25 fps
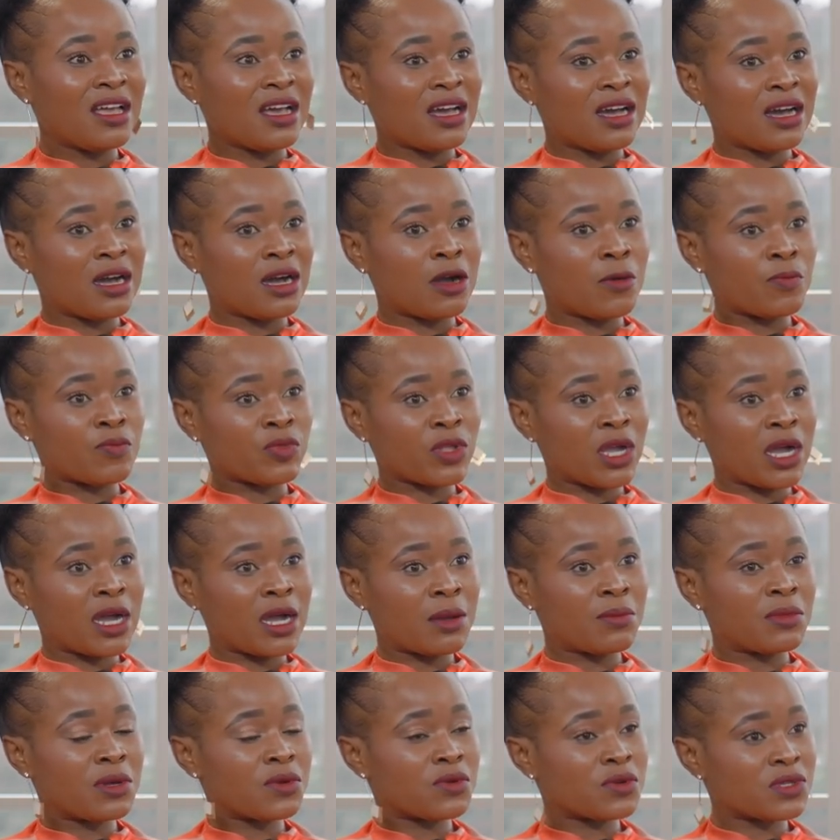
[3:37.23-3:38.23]
Um,
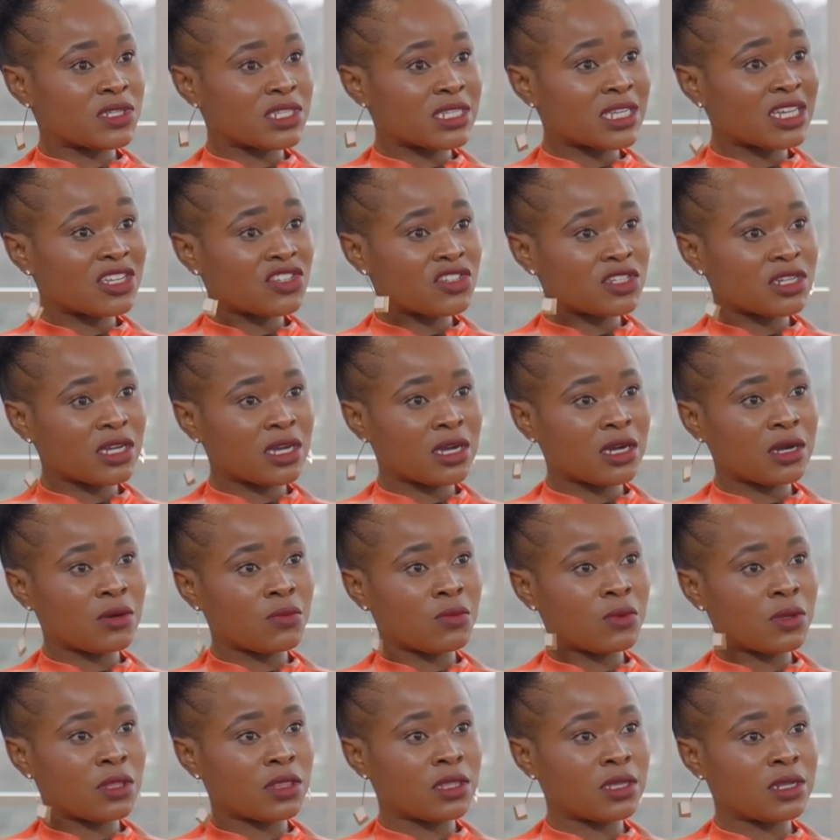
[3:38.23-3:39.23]
I'm a researcher
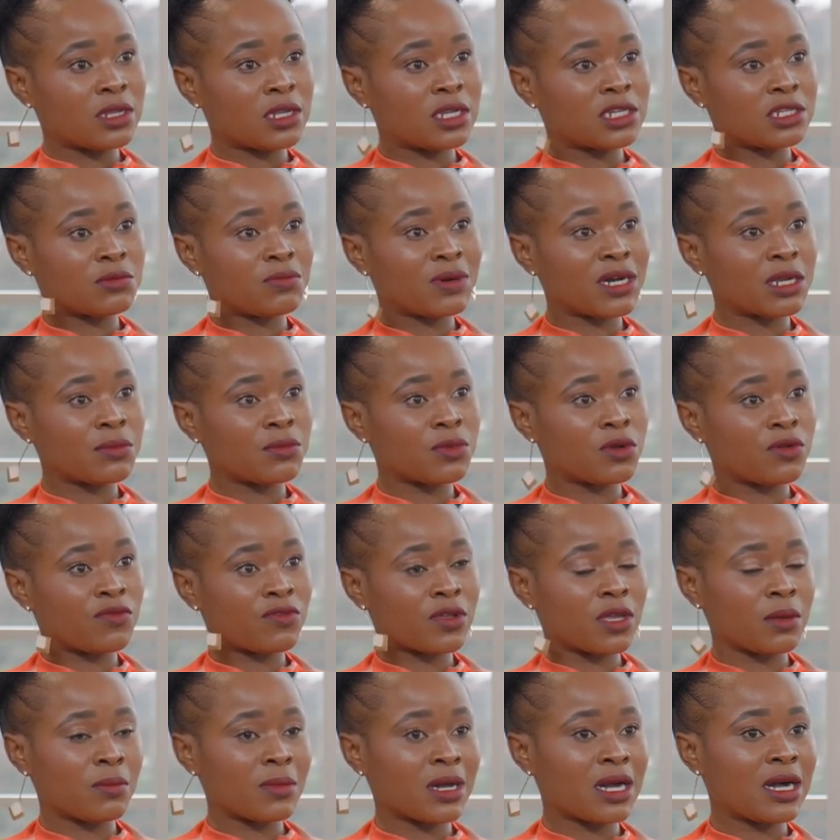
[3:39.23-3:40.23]
within the Department of
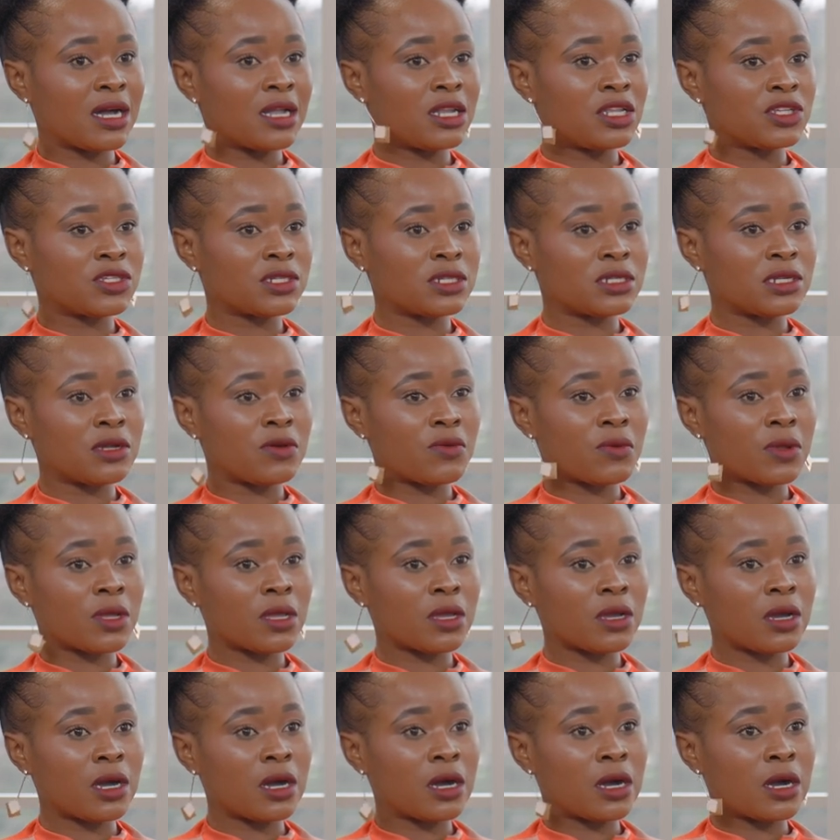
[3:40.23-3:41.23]
Chemical
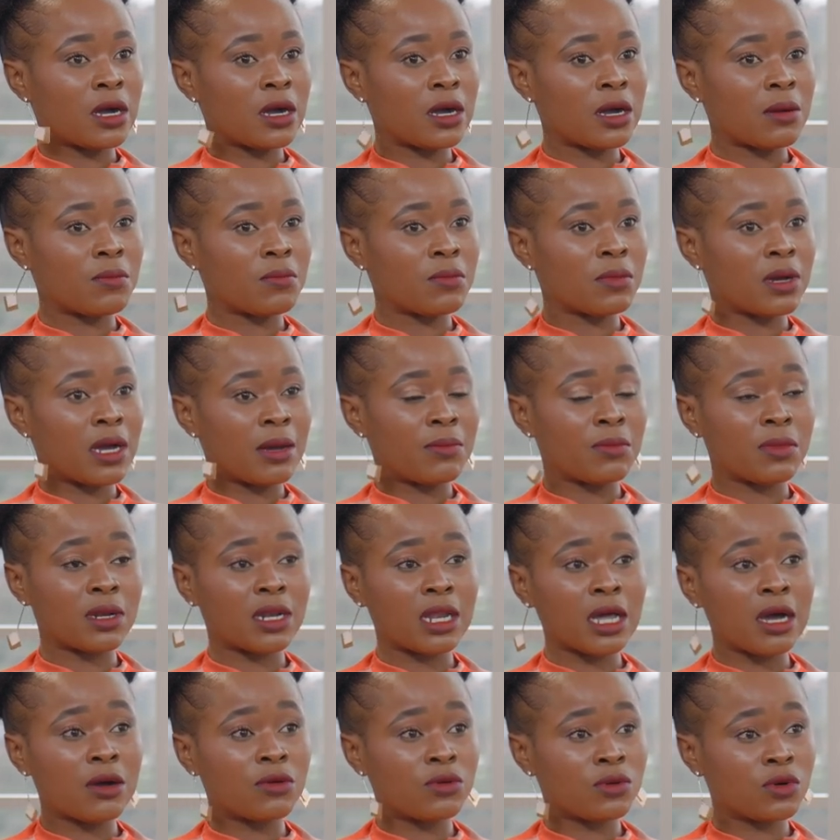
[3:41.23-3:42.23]
Engineering. Um, I'm
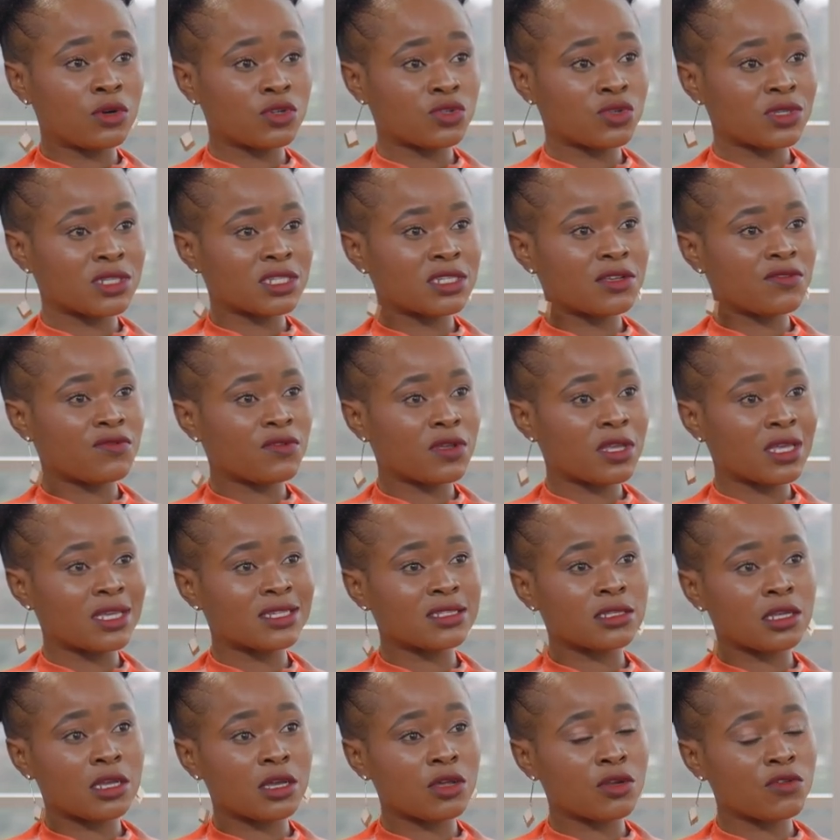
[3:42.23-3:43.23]
now also serving
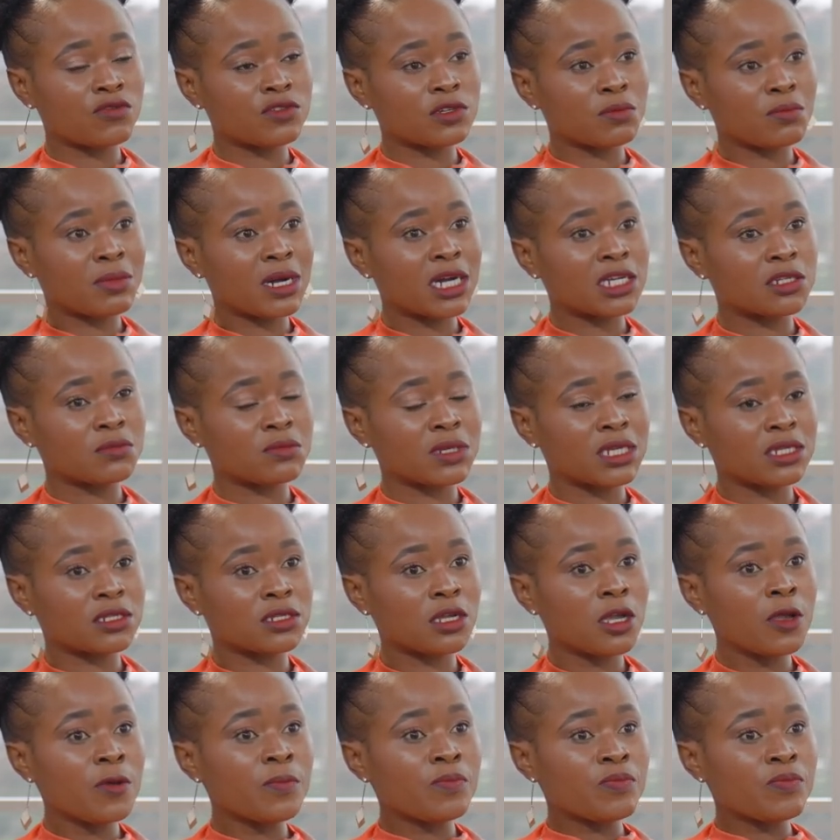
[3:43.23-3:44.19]
as the head of department.